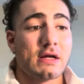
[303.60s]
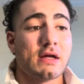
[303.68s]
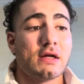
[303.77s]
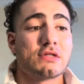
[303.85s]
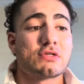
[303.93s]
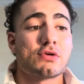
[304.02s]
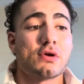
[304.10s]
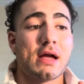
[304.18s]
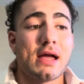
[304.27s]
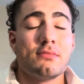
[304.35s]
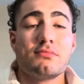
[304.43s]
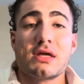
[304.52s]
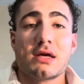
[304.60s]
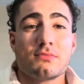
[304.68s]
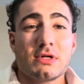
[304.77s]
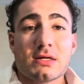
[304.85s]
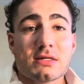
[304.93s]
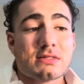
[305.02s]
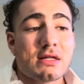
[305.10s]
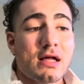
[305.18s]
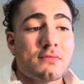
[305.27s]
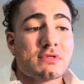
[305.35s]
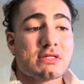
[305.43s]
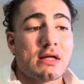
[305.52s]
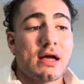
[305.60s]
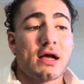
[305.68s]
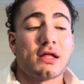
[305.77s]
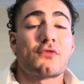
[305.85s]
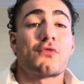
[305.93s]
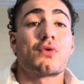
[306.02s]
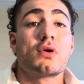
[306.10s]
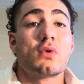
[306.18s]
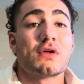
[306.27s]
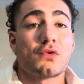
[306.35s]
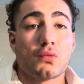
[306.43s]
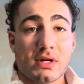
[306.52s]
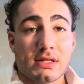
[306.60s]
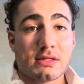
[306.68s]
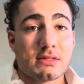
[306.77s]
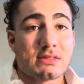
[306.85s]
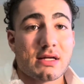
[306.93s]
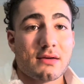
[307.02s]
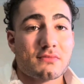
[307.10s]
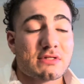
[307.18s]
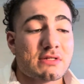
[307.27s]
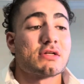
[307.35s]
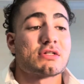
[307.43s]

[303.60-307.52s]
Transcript: it's your NBME exams and free 120 exams.